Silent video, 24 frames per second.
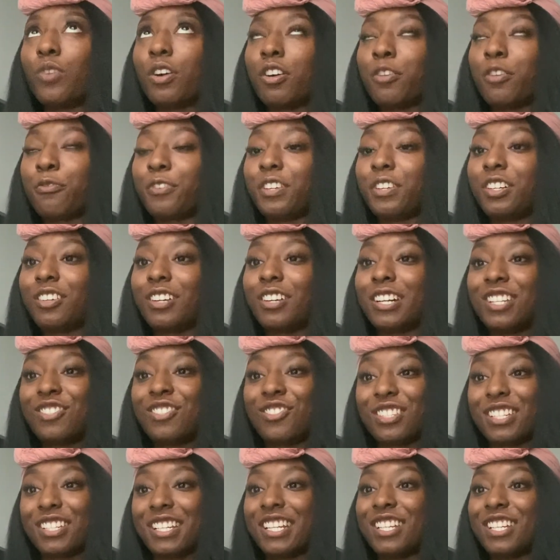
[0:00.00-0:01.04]
I think like
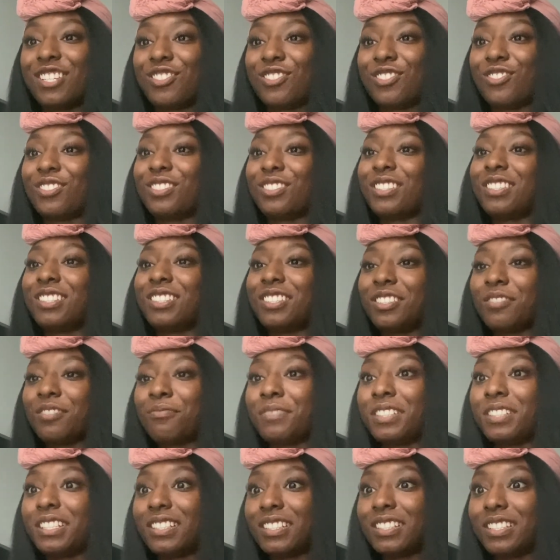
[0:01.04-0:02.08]
education system
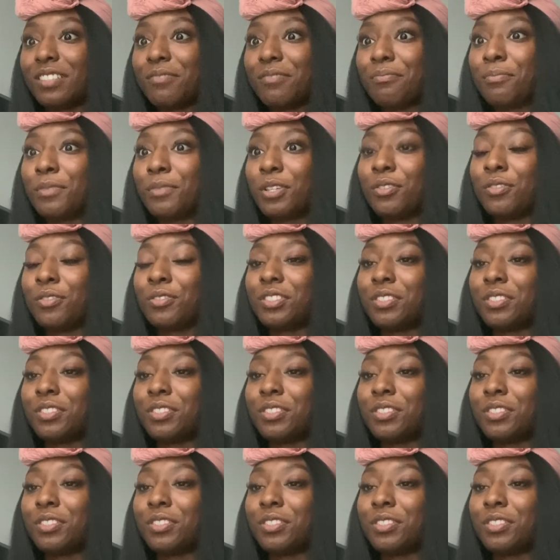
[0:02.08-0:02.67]
needs it most.